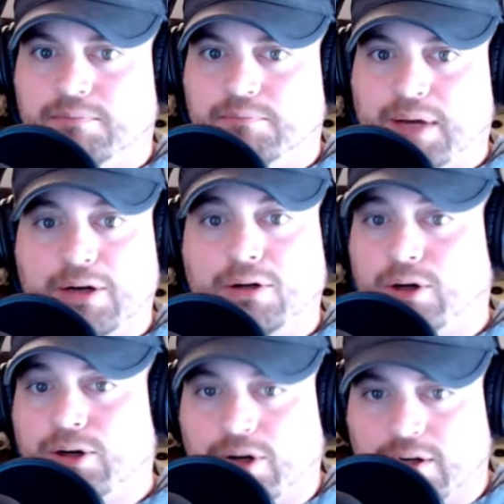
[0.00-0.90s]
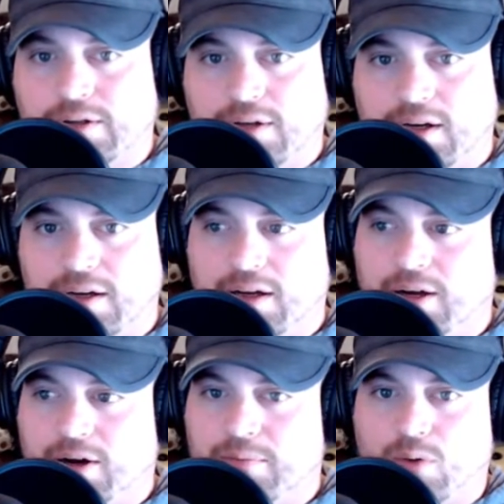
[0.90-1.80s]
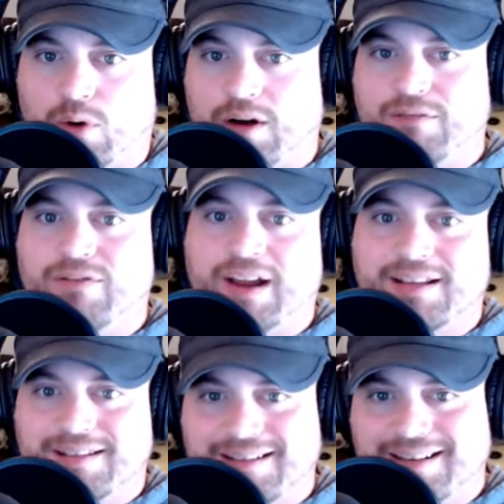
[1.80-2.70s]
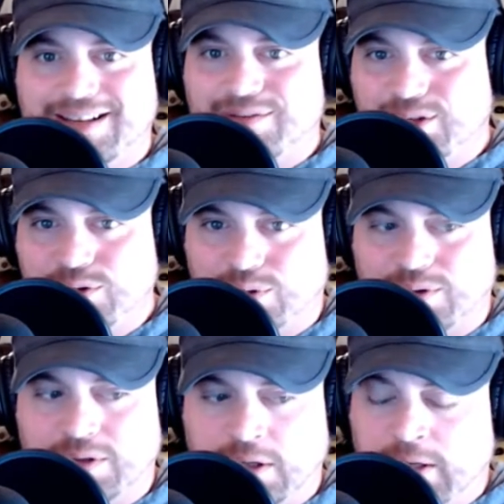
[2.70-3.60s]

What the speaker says: better learner, a more advanced individual?